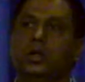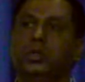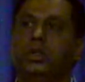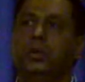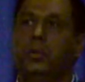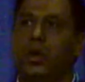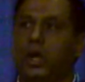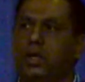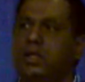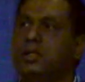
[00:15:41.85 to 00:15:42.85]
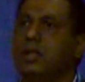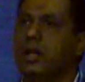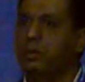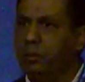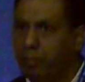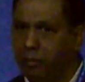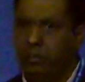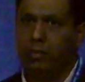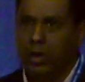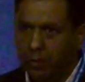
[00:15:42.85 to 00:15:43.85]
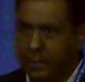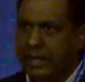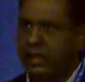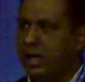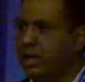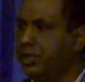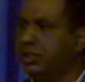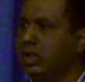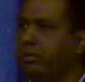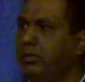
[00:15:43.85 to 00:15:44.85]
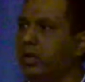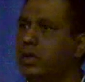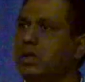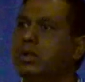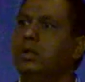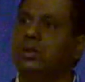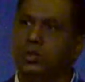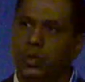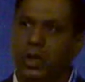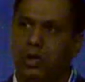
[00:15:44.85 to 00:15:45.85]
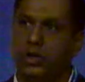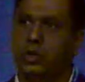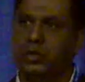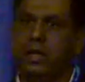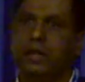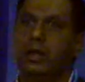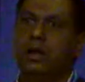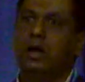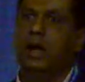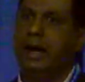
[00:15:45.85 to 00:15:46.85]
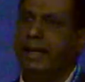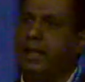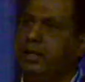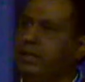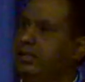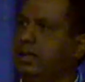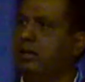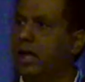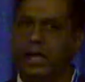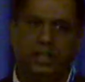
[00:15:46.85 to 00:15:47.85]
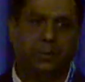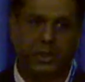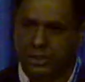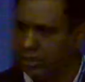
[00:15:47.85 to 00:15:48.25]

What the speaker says: So your product is in better condition if you do not use any high heaters and high temperature